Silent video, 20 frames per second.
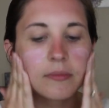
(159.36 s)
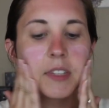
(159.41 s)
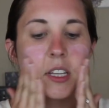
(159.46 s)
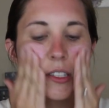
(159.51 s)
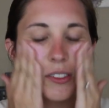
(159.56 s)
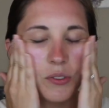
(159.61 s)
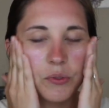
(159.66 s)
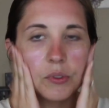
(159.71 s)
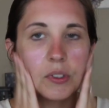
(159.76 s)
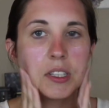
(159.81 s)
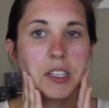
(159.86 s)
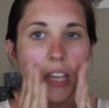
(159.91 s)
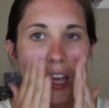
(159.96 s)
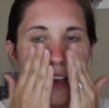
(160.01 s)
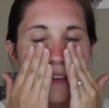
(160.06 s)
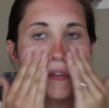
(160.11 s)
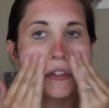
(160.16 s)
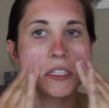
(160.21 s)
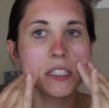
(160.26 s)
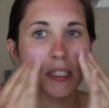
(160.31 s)
Doesn't really
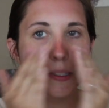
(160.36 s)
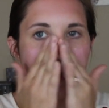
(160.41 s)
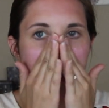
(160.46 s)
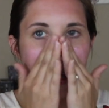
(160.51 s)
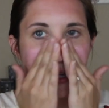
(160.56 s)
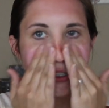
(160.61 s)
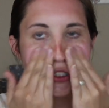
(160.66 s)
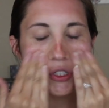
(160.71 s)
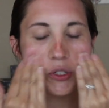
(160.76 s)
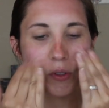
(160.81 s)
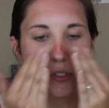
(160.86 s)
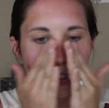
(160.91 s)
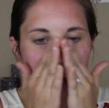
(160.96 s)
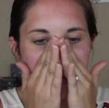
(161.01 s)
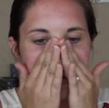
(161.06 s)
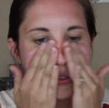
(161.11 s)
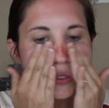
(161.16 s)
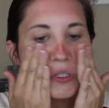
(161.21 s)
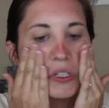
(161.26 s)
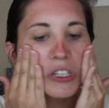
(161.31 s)
have a smell to it,
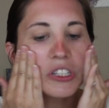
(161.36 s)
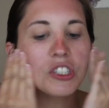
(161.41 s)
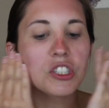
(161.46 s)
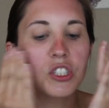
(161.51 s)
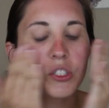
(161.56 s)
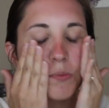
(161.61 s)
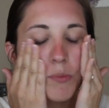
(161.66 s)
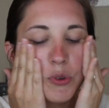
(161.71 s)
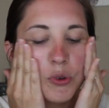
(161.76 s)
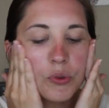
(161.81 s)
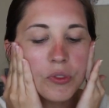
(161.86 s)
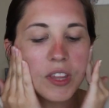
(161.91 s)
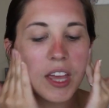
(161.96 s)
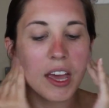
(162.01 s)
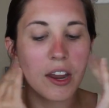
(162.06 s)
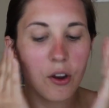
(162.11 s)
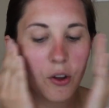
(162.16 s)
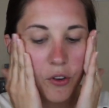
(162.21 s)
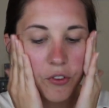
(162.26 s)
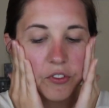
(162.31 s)
so we're just gonna smooth
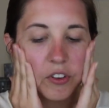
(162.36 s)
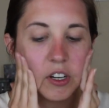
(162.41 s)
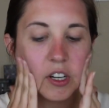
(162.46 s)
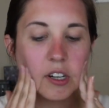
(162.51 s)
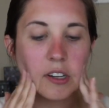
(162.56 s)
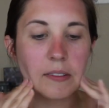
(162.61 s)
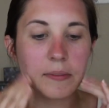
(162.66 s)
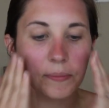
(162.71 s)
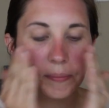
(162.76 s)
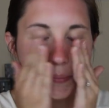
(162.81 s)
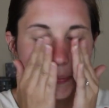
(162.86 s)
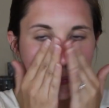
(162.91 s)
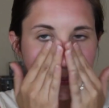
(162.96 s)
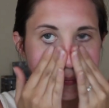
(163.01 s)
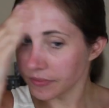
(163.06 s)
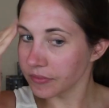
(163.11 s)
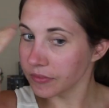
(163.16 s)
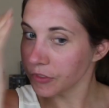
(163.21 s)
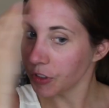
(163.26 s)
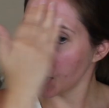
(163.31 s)
that
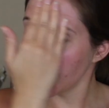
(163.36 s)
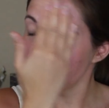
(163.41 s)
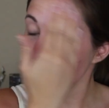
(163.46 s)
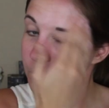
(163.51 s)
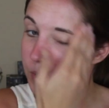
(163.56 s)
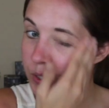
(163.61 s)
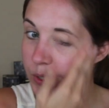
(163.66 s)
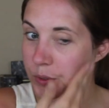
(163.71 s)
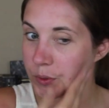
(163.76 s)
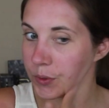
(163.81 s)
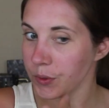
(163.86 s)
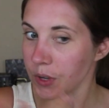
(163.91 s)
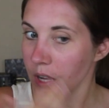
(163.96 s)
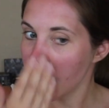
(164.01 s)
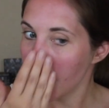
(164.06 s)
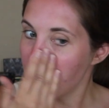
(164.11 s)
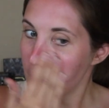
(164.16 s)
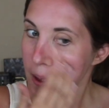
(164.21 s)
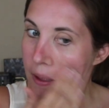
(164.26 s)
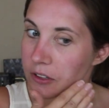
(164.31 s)
over. Okay, so I do
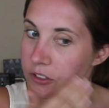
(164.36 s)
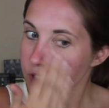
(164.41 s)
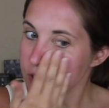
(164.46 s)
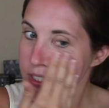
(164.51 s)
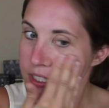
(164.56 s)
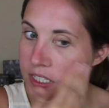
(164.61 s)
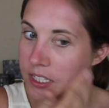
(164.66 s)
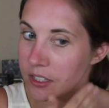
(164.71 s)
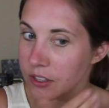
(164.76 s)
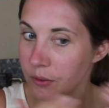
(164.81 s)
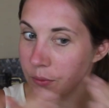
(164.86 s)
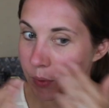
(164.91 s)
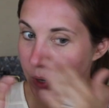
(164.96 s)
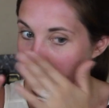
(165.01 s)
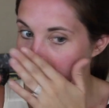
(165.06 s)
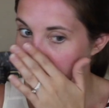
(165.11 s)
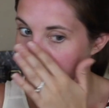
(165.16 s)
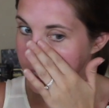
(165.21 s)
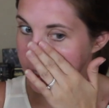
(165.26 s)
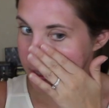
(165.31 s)
just see the
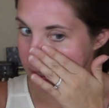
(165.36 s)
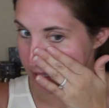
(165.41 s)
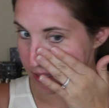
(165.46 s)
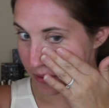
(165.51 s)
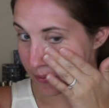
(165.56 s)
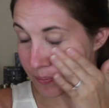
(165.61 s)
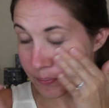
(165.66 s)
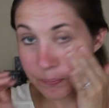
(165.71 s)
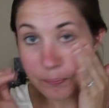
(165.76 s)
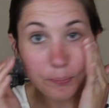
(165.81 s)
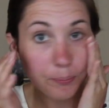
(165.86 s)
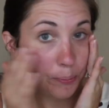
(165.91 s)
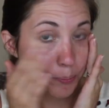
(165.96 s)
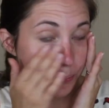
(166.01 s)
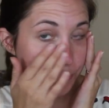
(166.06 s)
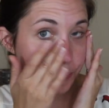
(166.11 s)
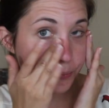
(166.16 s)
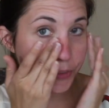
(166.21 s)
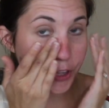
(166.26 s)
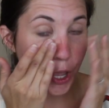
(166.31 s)
radiance
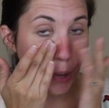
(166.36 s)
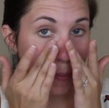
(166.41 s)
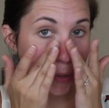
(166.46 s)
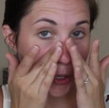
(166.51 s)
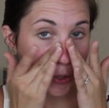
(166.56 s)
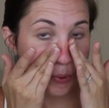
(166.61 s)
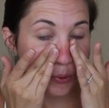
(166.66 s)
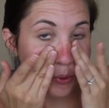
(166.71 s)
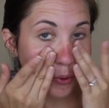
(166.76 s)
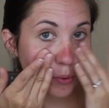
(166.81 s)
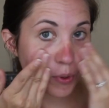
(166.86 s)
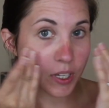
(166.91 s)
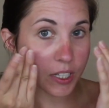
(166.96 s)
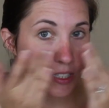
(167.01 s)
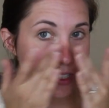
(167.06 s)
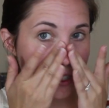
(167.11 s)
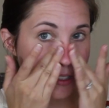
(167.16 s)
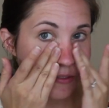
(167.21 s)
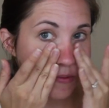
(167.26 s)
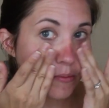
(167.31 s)
coming through.
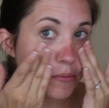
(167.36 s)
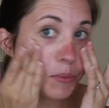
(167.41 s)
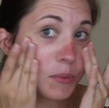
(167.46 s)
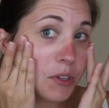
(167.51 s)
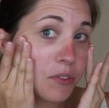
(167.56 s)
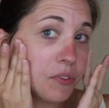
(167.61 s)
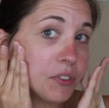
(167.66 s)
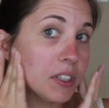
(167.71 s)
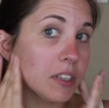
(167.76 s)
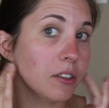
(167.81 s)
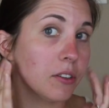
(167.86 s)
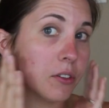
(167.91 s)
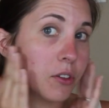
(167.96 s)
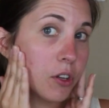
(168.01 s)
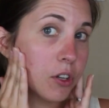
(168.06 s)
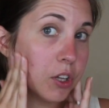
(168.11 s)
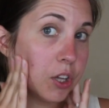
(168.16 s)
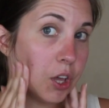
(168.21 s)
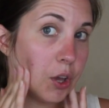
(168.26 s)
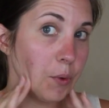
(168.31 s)
It's definitely a
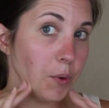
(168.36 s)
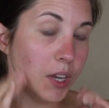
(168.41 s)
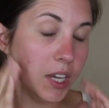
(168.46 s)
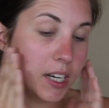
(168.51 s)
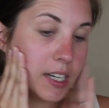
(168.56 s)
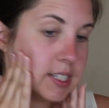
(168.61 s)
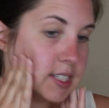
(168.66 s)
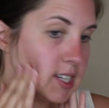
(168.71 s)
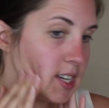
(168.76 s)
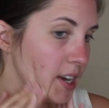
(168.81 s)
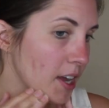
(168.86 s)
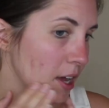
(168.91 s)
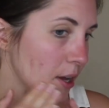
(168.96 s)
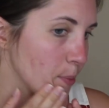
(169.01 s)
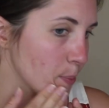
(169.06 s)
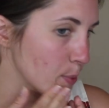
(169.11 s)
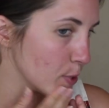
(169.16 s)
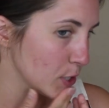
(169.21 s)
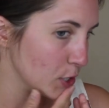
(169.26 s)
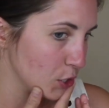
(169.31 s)
little glowy, and it did
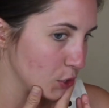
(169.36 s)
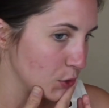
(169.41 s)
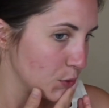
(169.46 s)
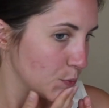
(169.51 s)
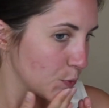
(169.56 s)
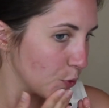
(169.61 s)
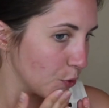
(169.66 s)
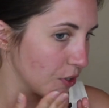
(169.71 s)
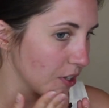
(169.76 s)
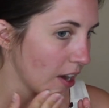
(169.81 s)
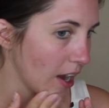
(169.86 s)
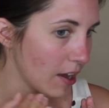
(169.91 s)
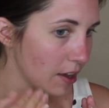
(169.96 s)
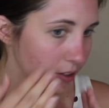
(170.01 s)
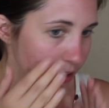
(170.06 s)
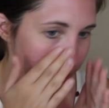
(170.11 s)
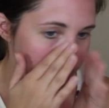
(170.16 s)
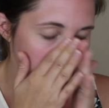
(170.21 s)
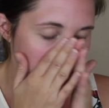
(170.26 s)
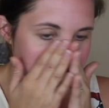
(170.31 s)
help smooth it
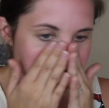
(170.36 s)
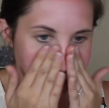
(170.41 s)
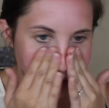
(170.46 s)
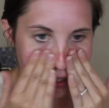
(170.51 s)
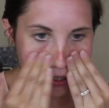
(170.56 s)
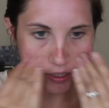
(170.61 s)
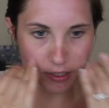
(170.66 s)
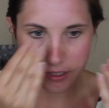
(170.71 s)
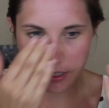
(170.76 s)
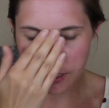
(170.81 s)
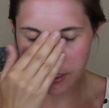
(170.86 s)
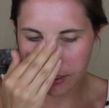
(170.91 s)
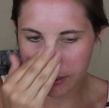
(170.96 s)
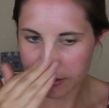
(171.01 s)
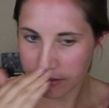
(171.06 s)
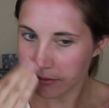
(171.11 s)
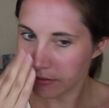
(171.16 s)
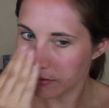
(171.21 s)
out a little bit.